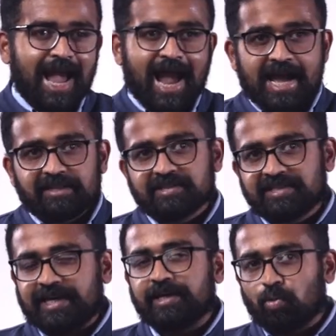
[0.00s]
and the
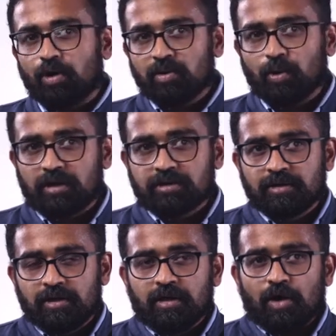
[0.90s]
Second World War
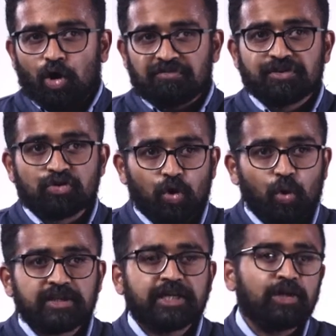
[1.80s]
of the
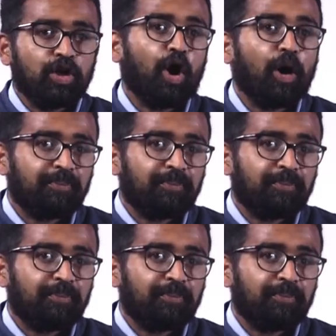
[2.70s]
role that law